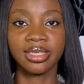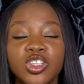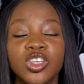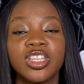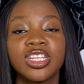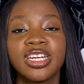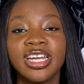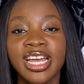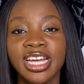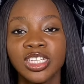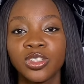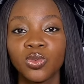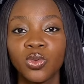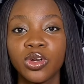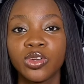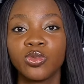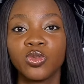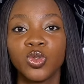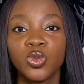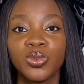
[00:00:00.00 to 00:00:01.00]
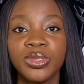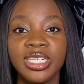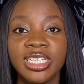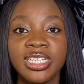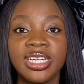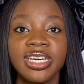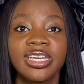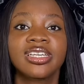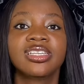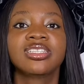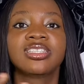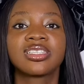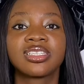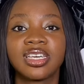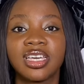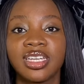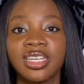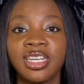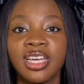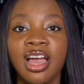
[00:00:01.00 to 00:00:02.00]
So the next one will be
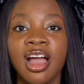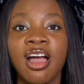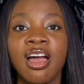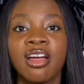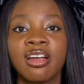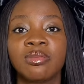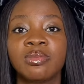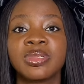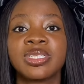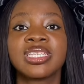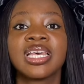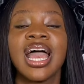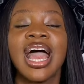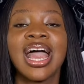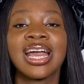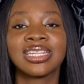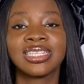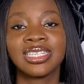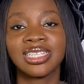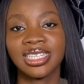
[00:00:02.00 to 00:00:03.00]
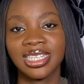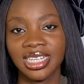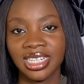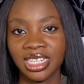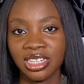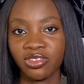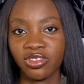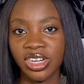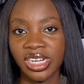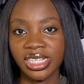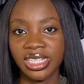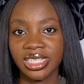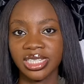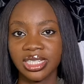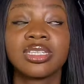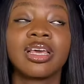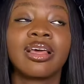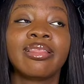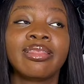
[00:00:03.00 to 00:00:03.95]
skinny arms and skinny wrists.